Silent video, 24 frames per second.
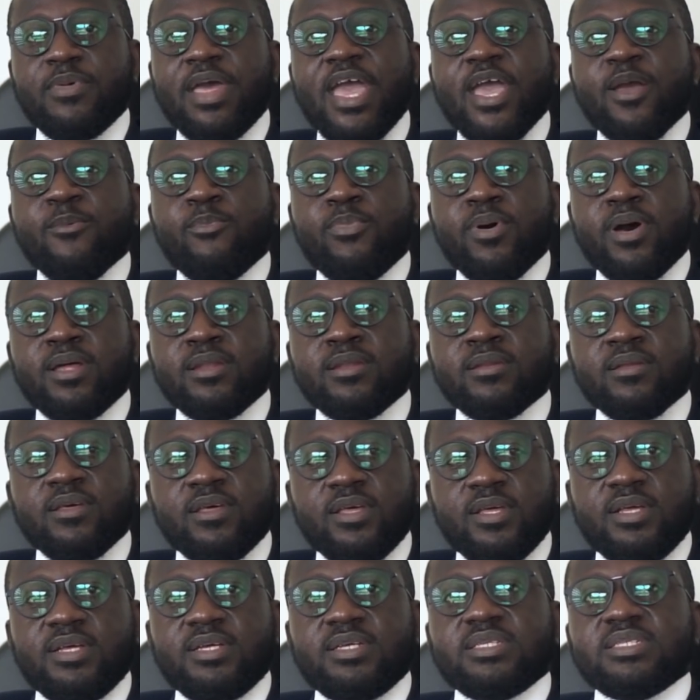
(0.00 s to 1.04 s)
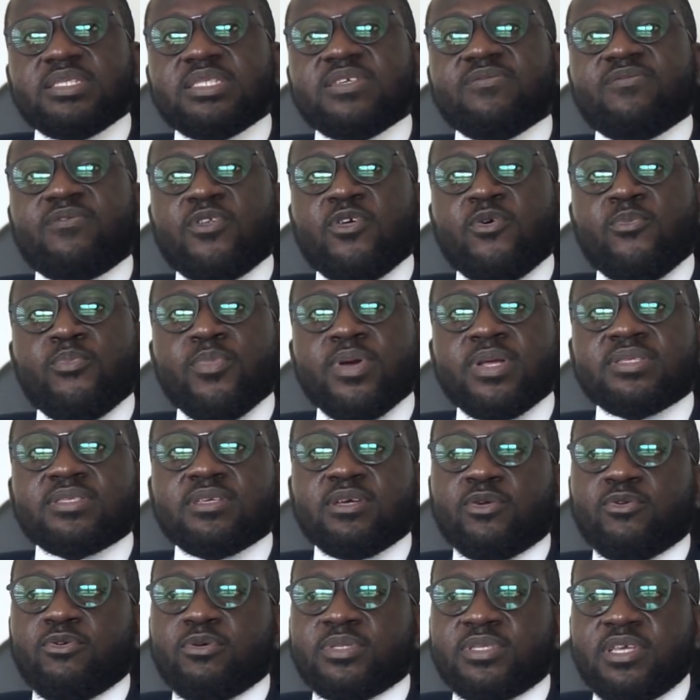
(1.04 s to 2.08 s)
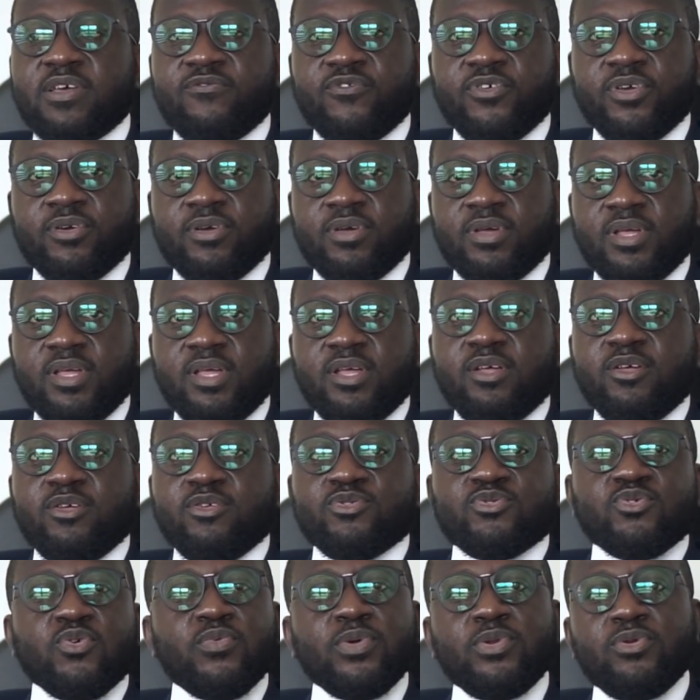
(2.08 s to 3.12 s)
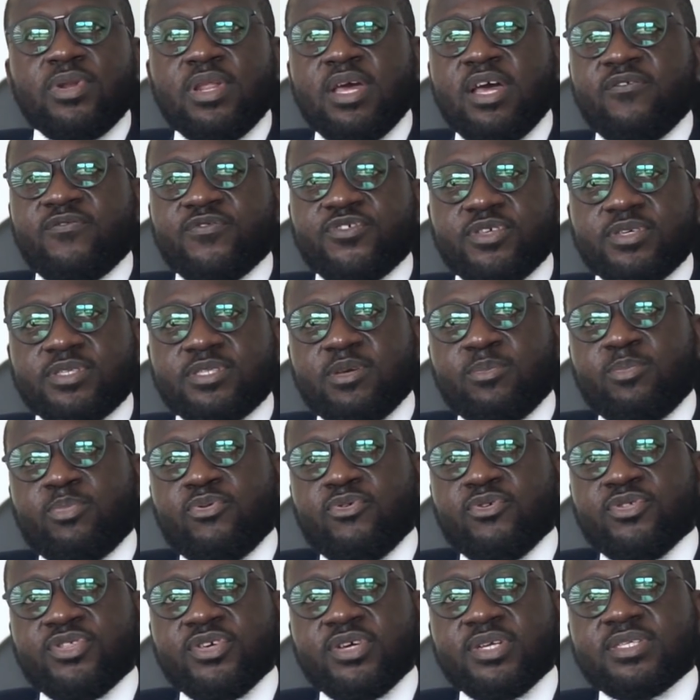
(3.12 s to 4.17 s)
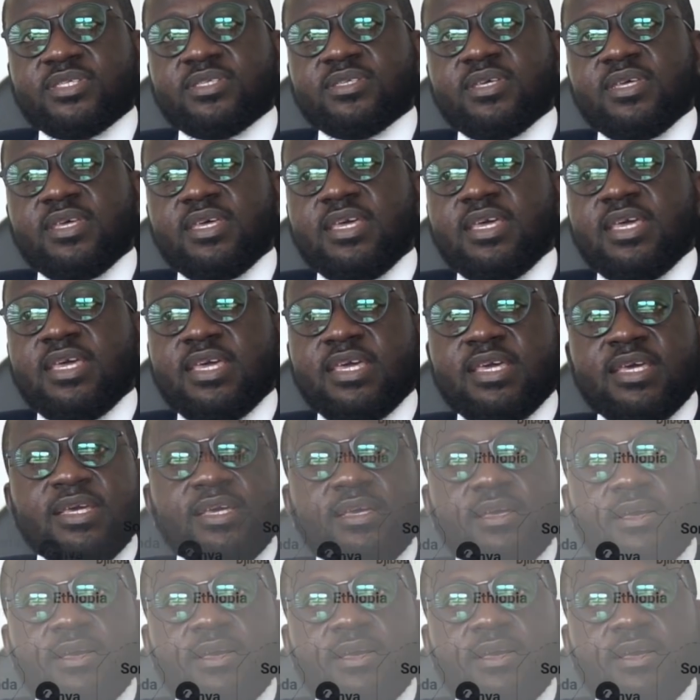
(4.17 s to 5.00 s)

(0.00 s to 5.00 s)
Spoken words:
urban developments across Africa. So we don't have just a project in